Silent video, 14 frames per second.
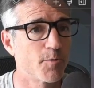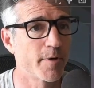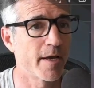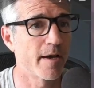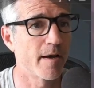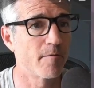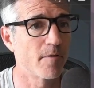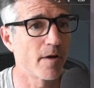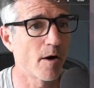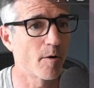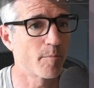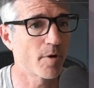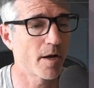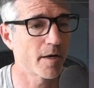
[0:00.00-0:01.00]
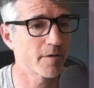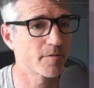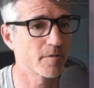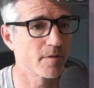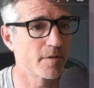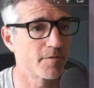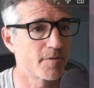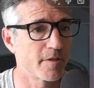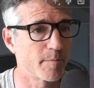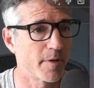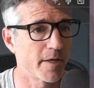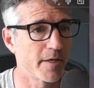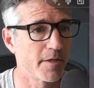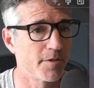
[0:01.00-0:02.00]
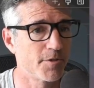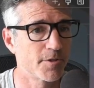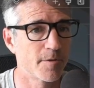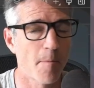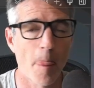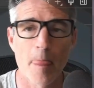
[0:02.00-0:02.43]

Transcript: We have our products listing page,